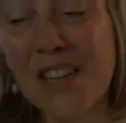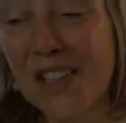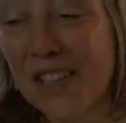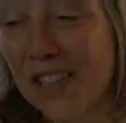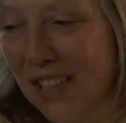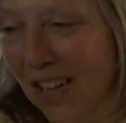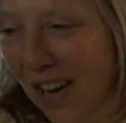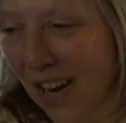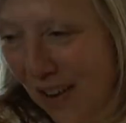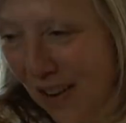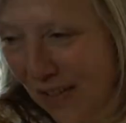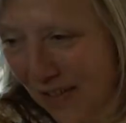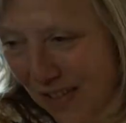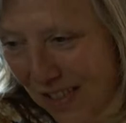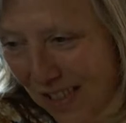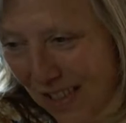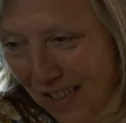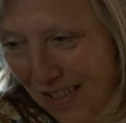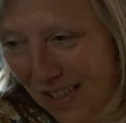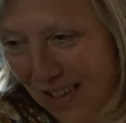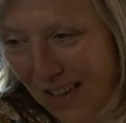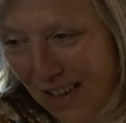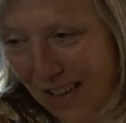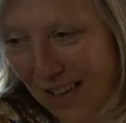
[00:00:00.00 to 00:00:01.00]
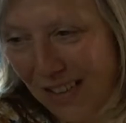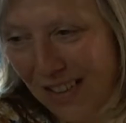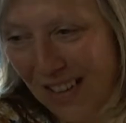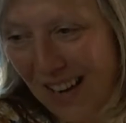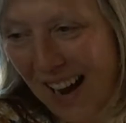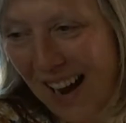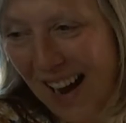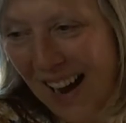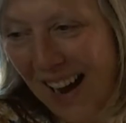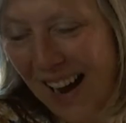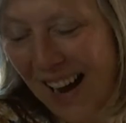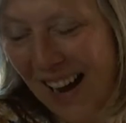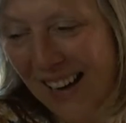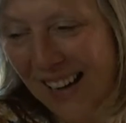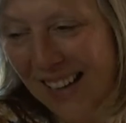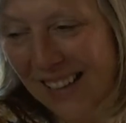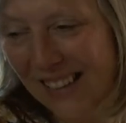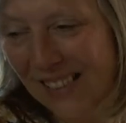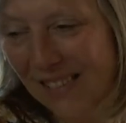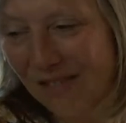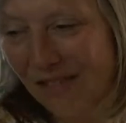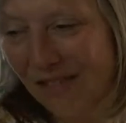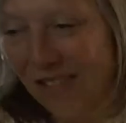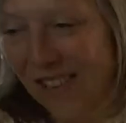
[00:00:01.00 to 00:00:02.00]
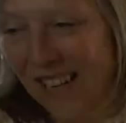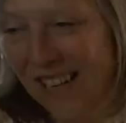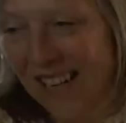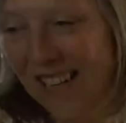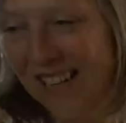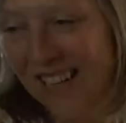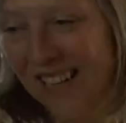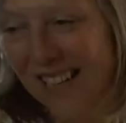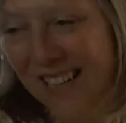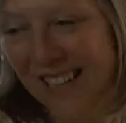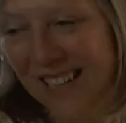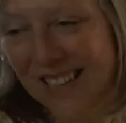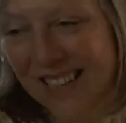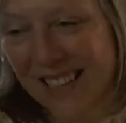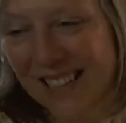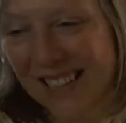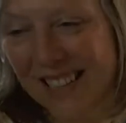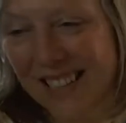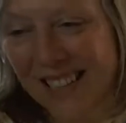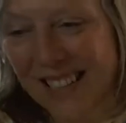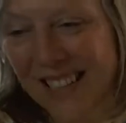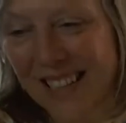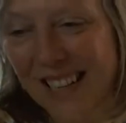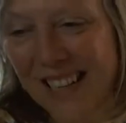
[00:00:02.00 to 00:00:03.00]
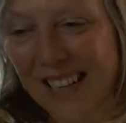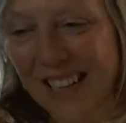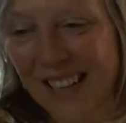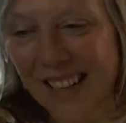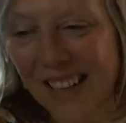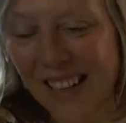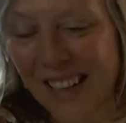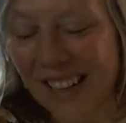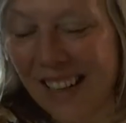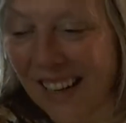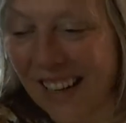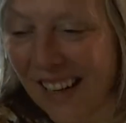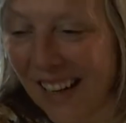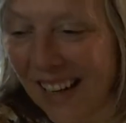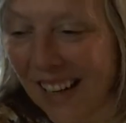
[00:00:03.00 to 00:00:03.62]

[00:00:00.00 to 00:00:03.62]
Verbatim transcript: Good afternoon, Anne. Really nice to see you.